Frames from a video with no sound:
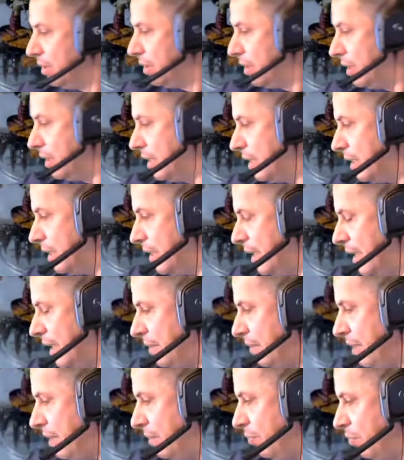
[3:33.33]

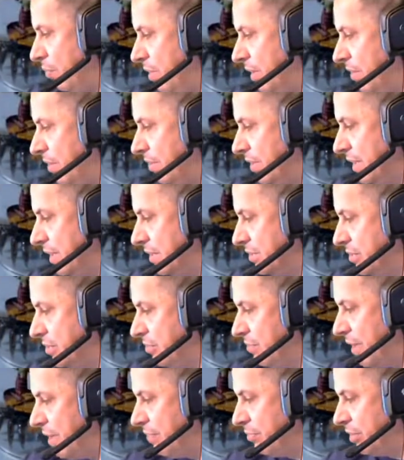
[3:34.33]
And one of the other things
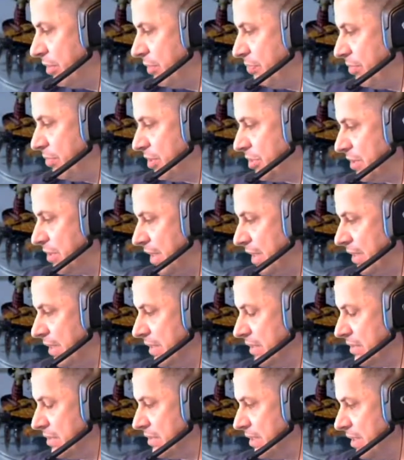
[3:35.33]
too I really appreciate
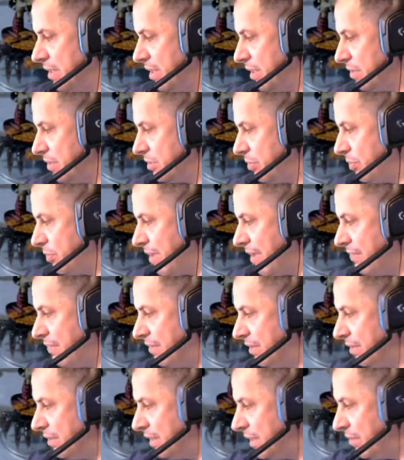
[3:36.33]
is, so we have
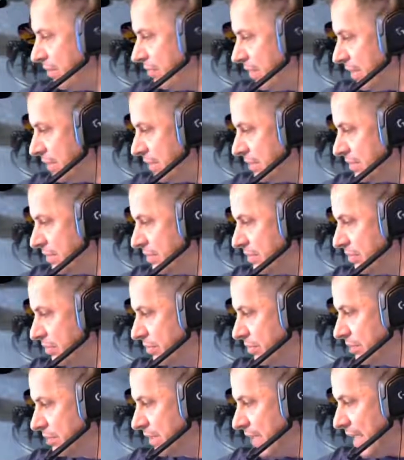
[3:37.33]
the Leonins. So
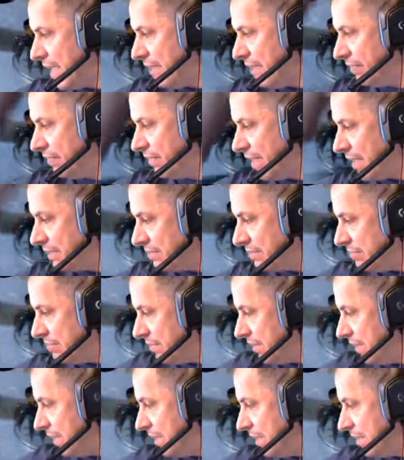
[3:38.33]
I have lots of
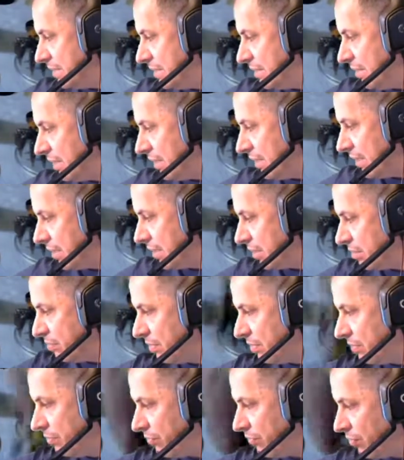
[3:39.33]
Leonins here. I got like
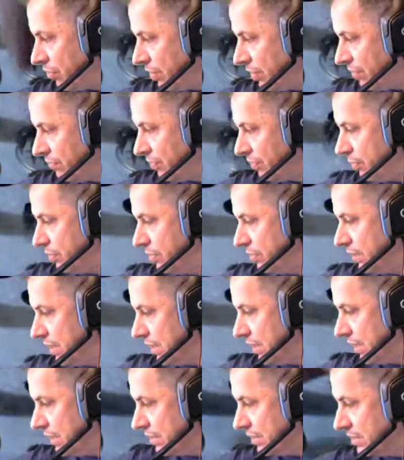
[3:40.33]
3 or 4 different
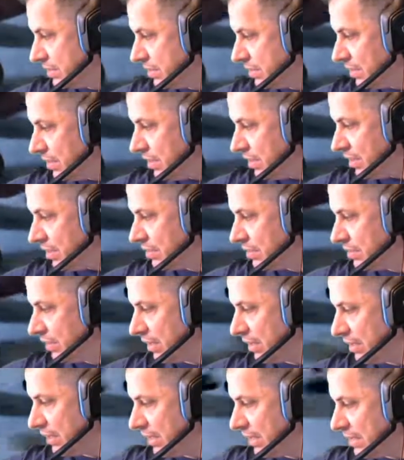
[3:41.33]
Leonins. So you
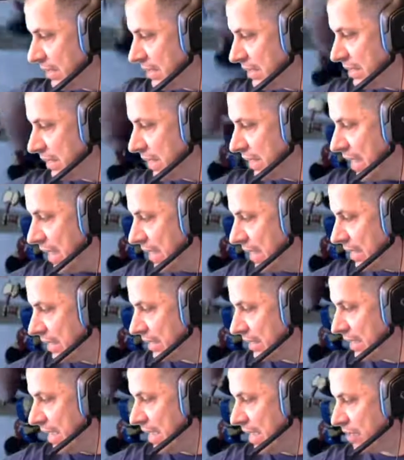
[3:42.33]
got like these lion
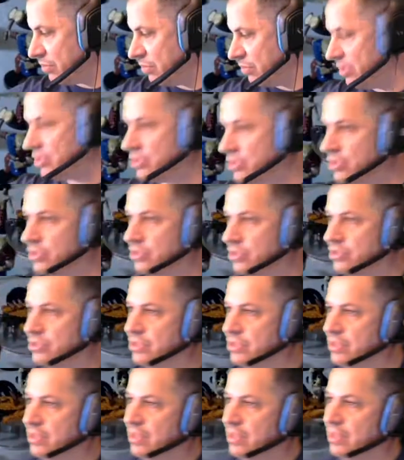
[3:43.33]
cat
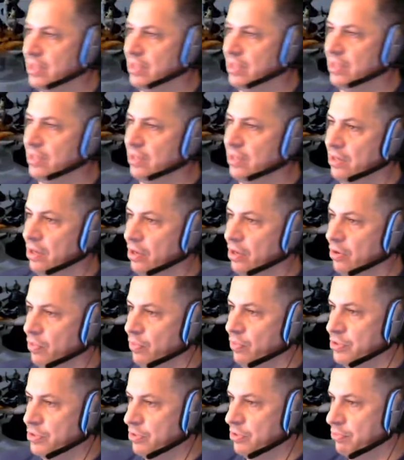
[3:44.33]
creatures,
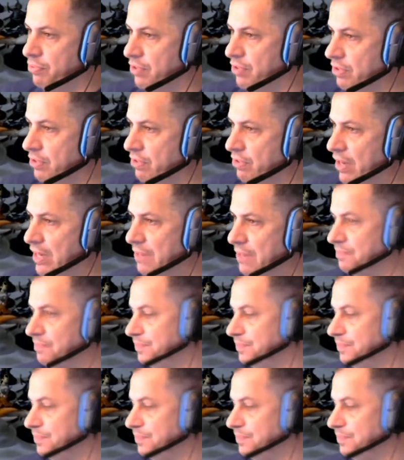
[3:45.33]
which are pretty great,